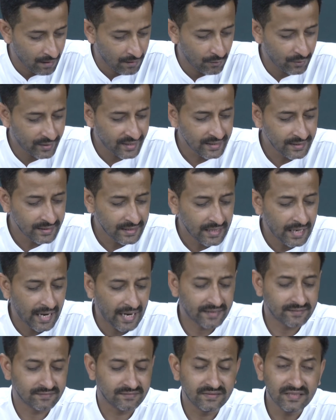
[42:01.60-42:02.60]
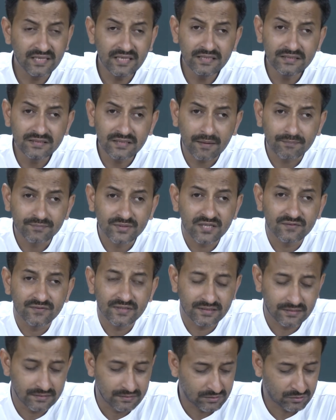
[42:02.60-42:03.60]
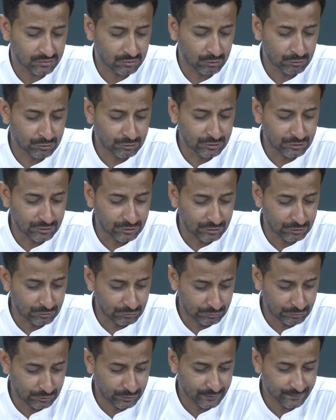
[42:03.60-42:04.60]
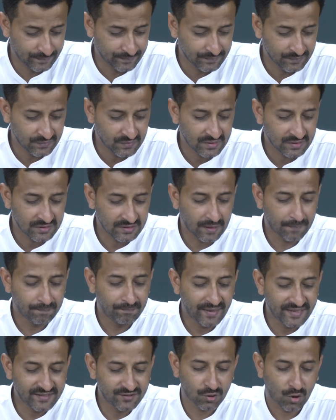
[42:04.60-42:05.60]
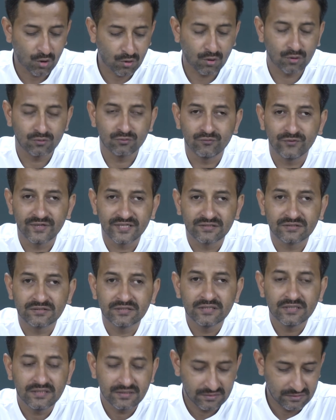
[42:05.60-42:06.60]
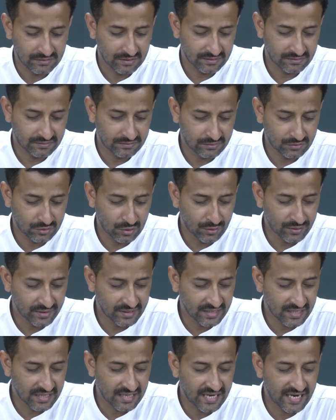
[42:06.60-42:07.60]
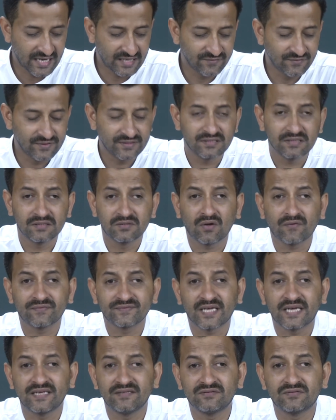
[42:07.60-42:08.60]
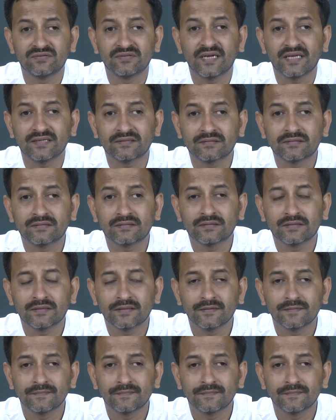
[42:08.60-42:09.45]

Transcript: Okay? And these observations constitute the bedrock on which the theoretical edifices of science rest.